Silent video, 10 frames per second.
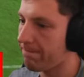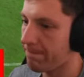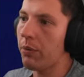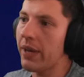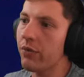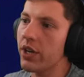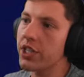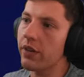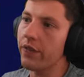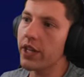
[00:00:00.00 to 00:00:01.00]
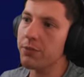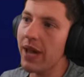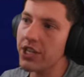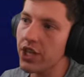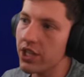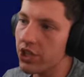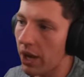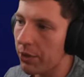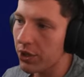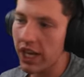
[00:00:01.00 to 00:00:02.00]
And we're being rested for this match against
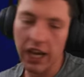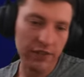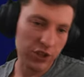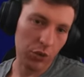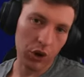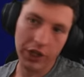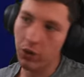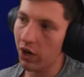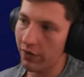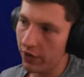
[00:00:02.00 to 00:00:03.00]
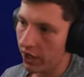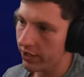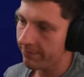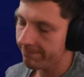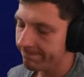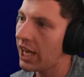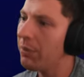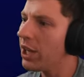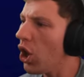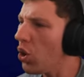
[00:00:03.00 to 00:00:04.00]
Dynamo Kyiv as we're already qualified.
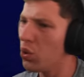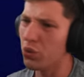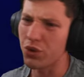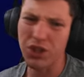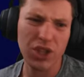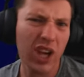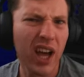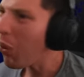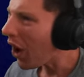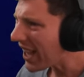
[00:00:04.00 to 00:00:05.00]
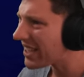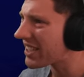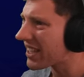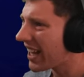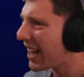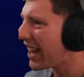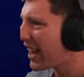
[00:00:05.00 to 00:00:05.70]
And we lose! What?